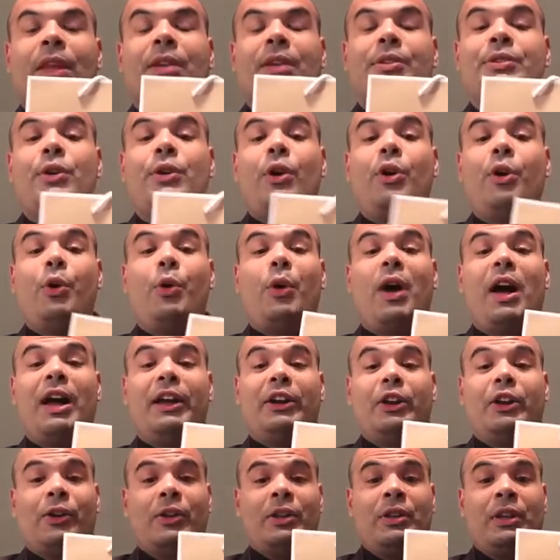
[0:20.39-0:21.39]
So I
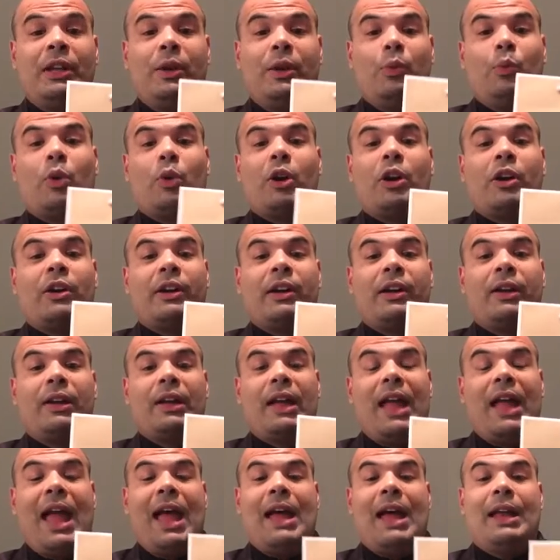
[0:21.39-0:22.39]
currently work
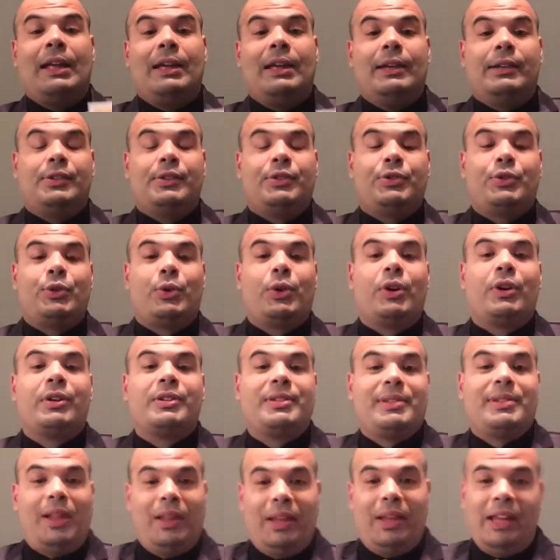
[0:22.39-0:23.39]
at a store
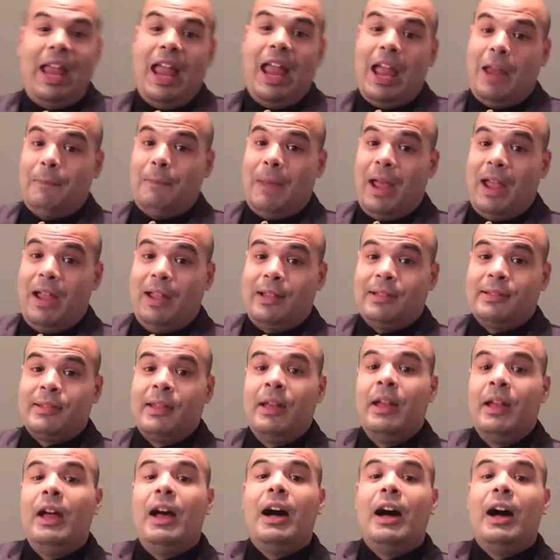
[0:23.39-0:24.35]
selling handbags,